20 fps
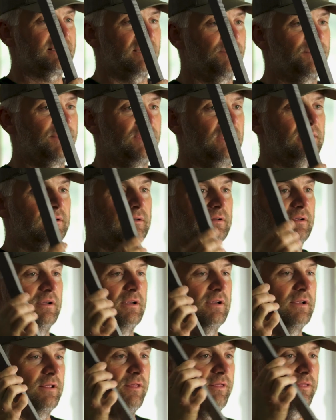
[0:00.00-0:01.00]
something
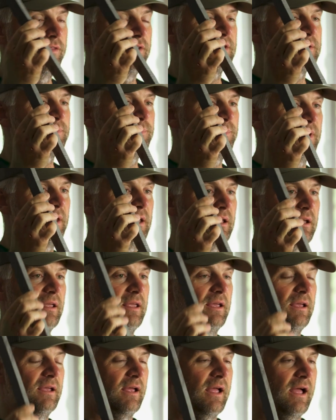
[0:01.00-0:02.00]
this
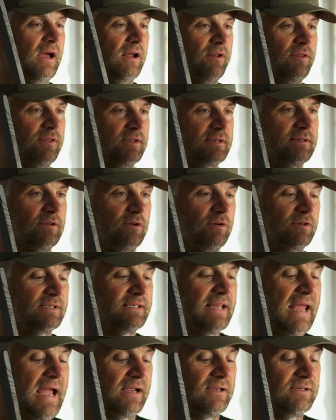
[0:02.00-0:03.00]
big out of this little
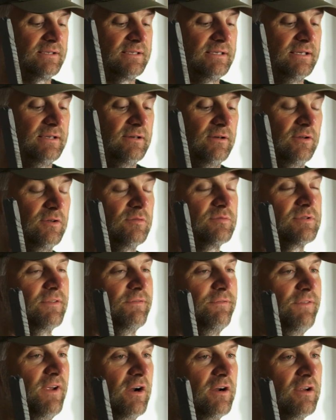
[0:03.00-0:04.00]
stack of steel. It was a
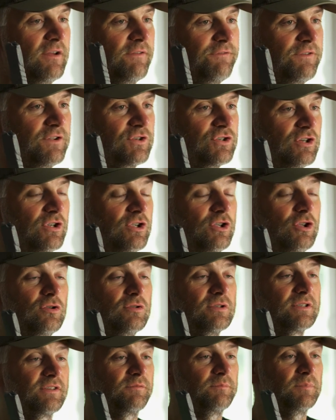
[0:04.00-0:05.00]
very efficient
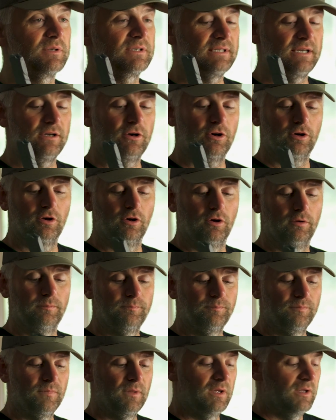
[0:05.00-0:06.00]
use of
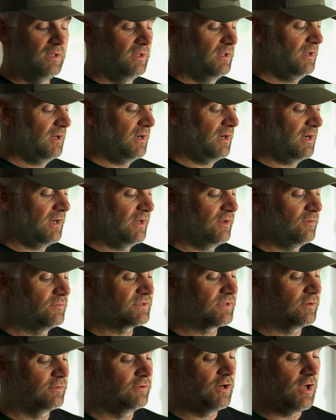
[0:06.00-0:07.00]
material. Uh, it
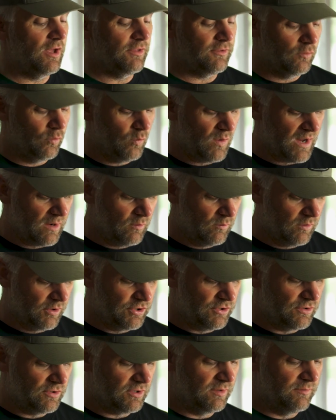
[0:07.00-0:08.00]
was another way where
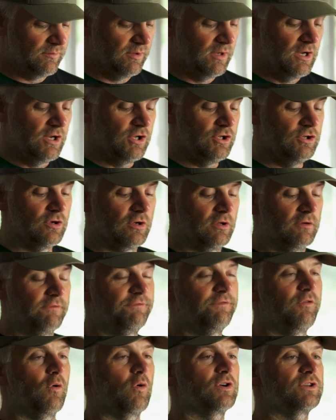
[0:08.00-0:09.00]
you could, you could
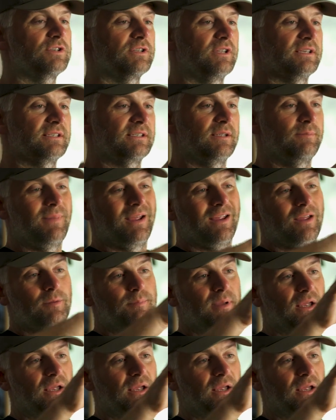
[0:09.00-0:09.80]
forge this and make a